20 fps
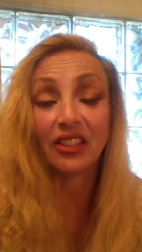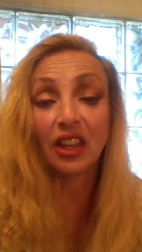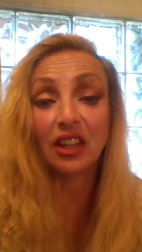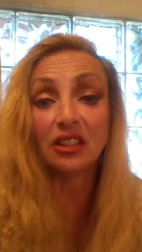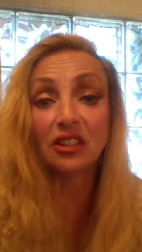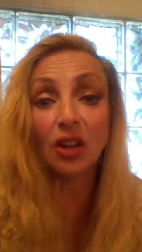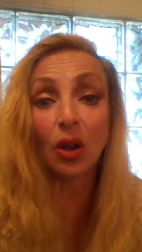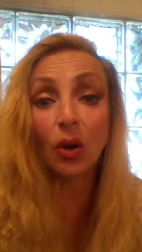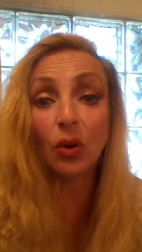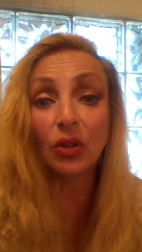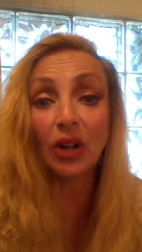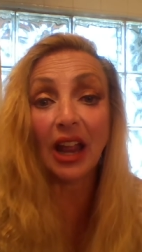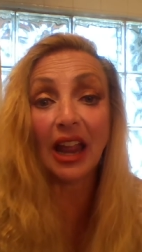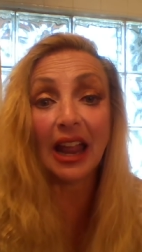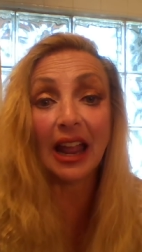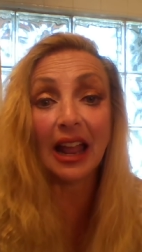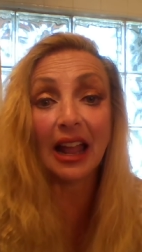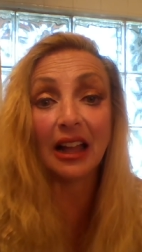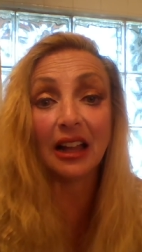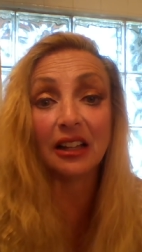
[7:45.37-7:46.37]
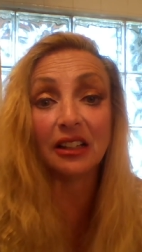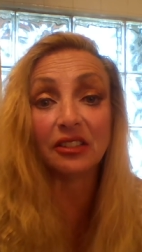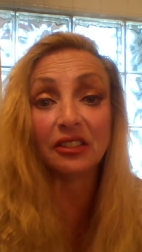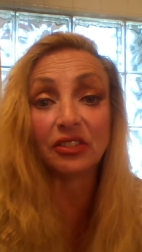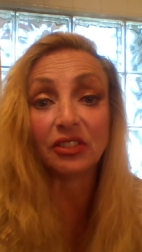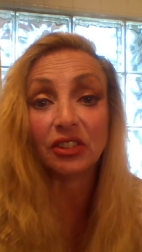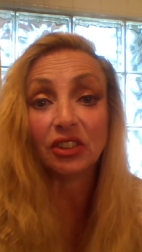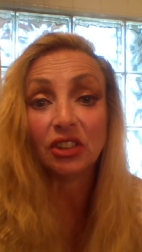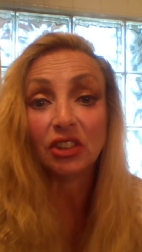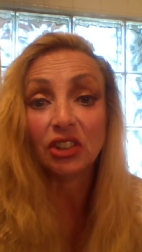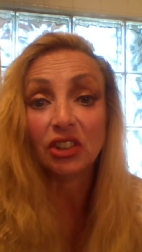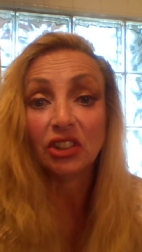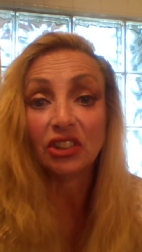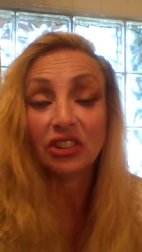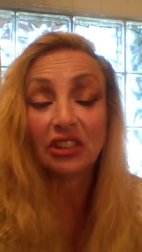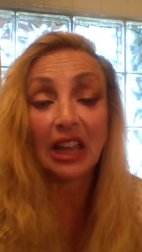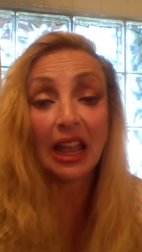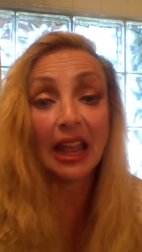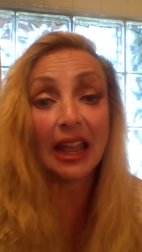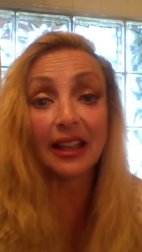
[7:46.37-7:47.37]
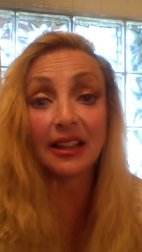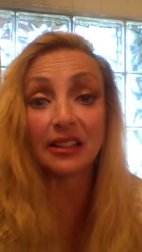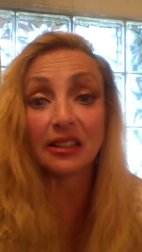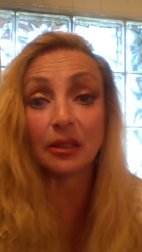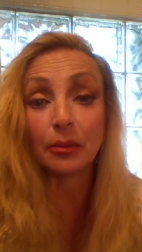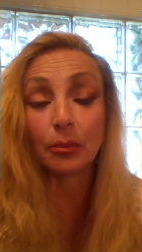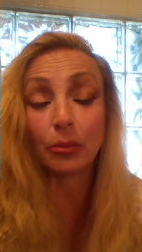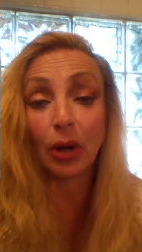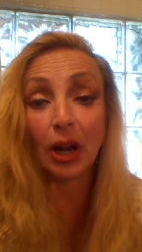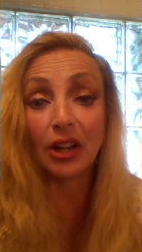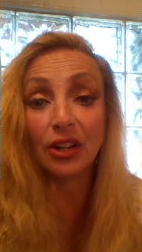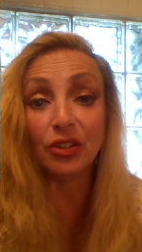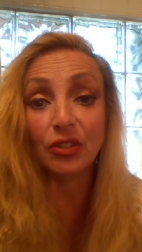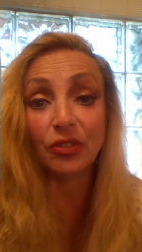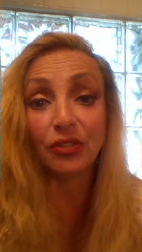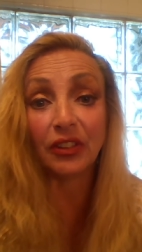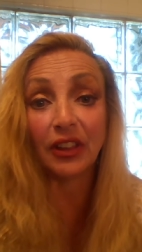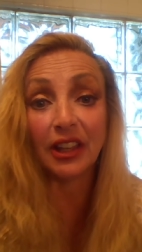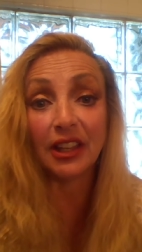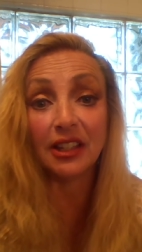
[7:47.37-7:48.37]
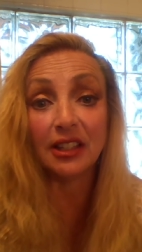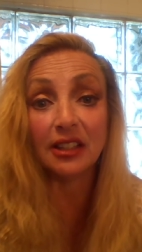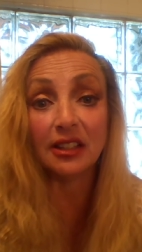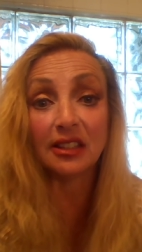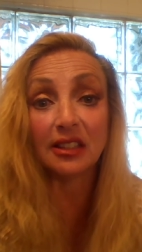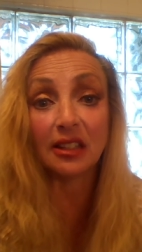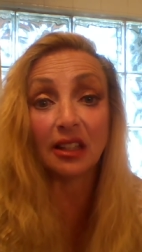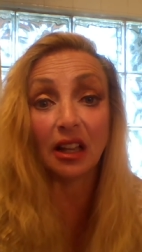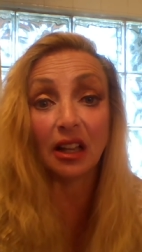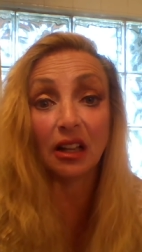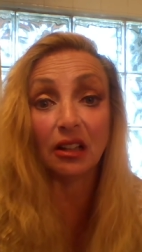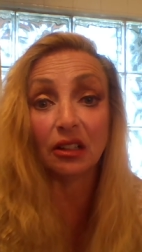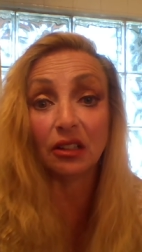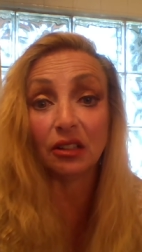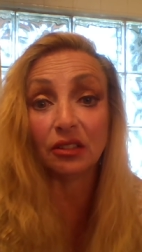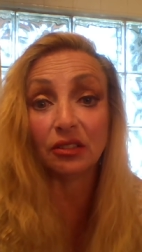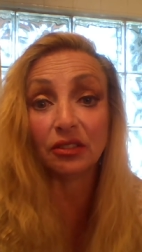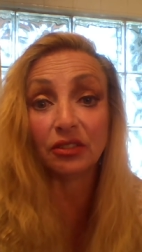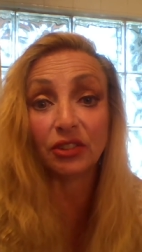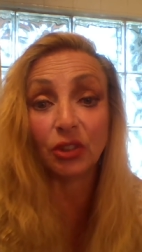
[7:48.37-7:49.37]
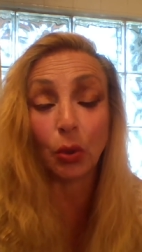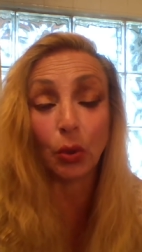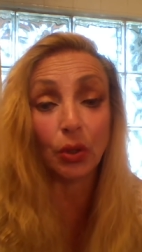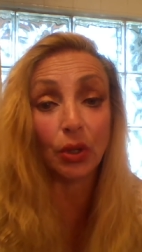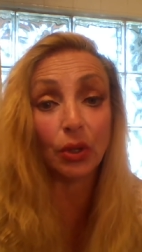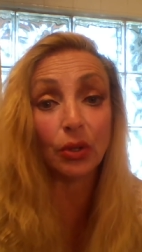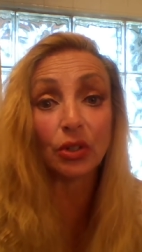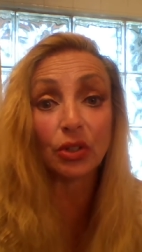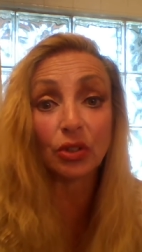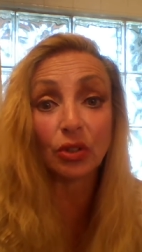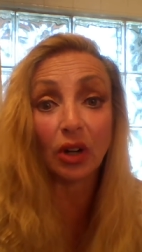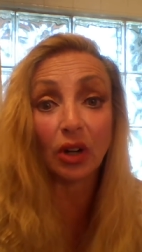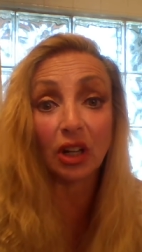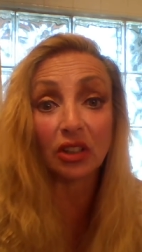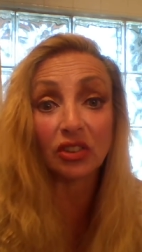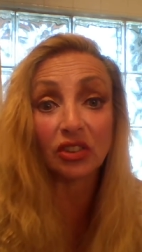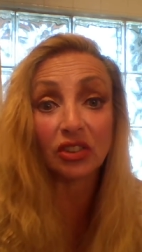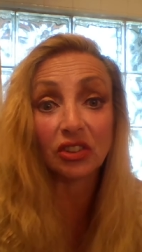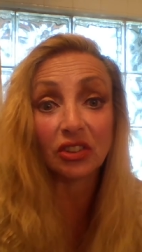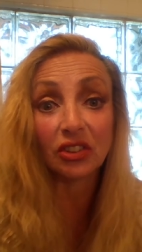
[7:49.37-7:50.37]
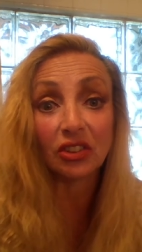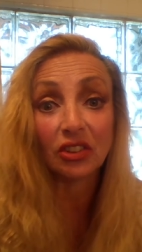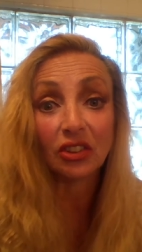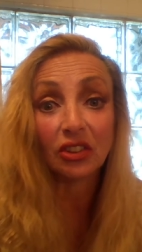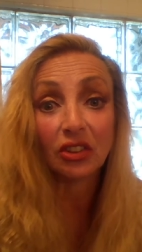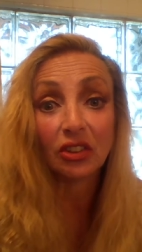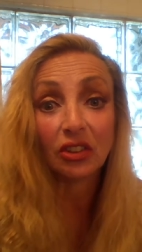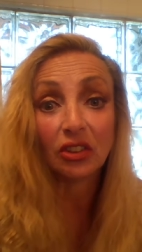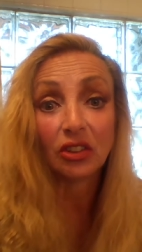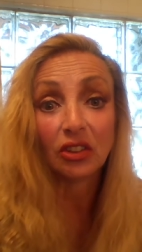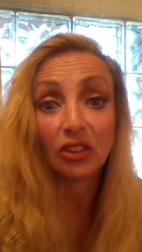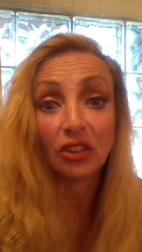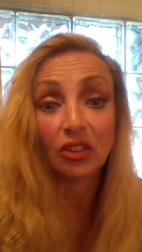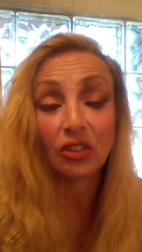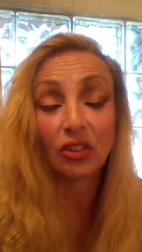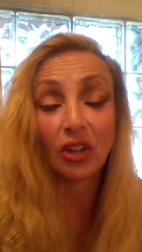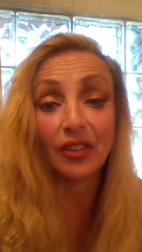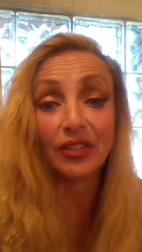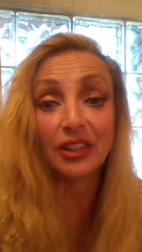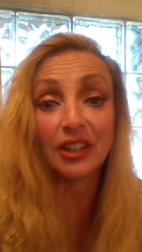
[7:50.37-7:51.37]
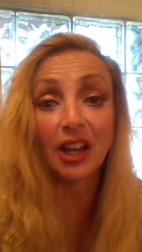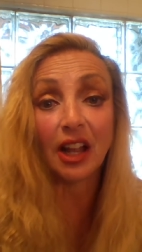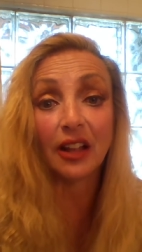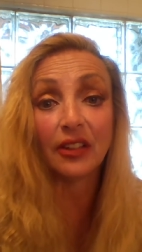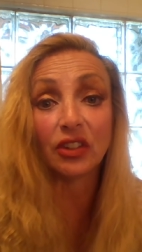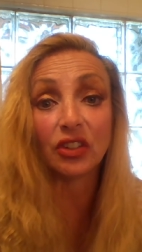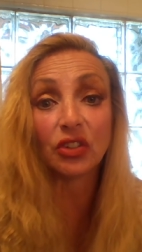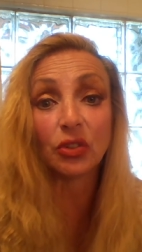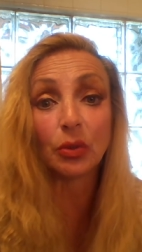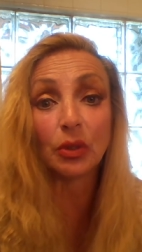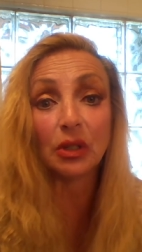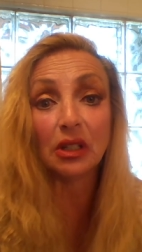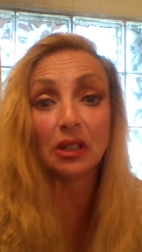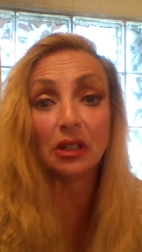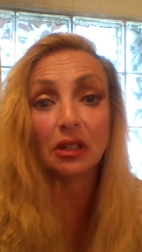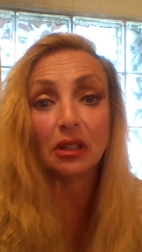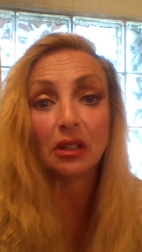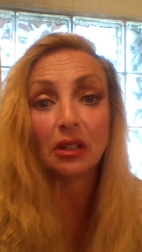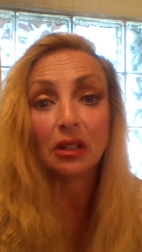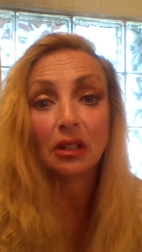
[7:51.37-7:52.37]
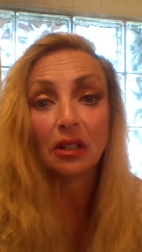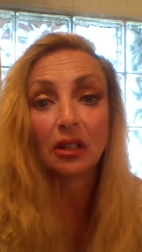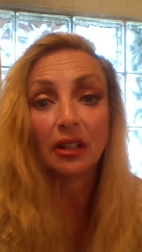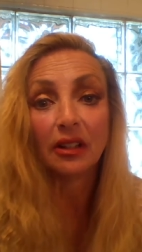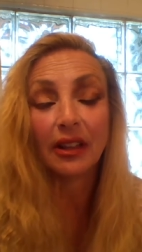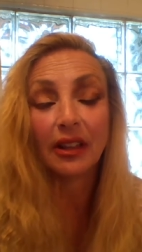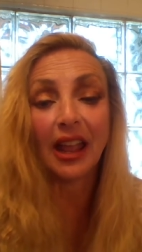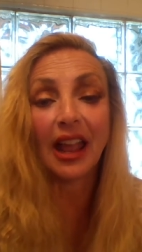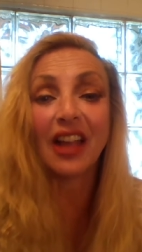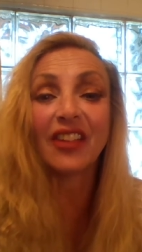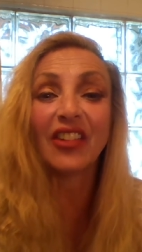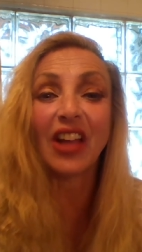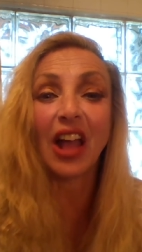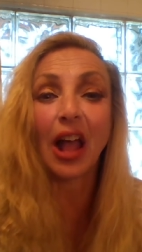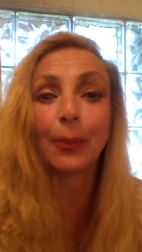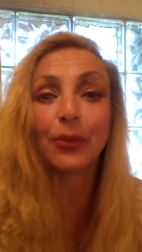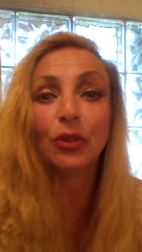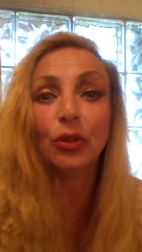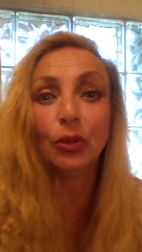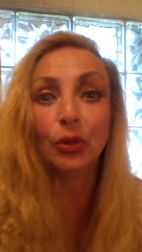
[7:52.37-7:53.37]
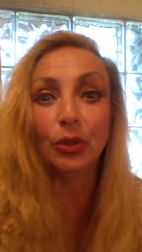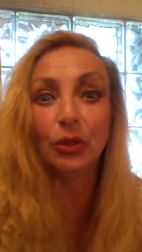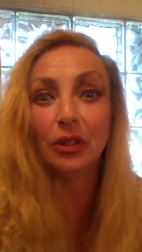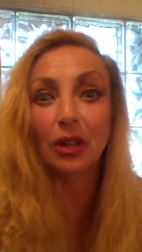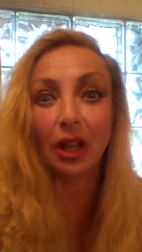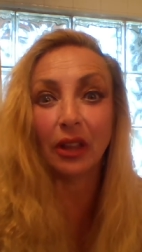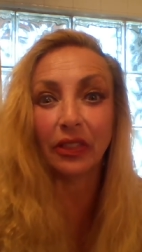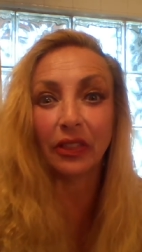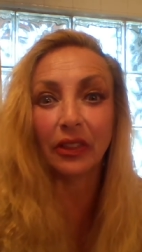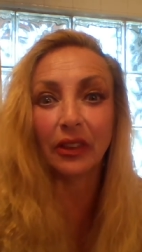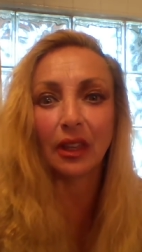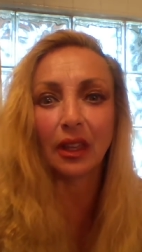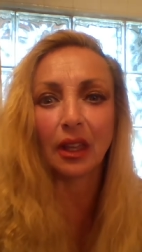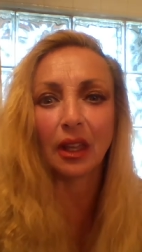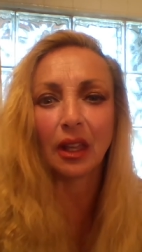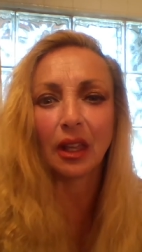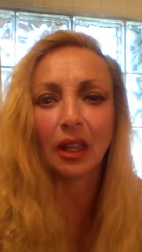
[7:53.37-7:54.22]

They don't have tanks and brand new fleets of Toyota trucks driving down the street. They have absolutely nothing.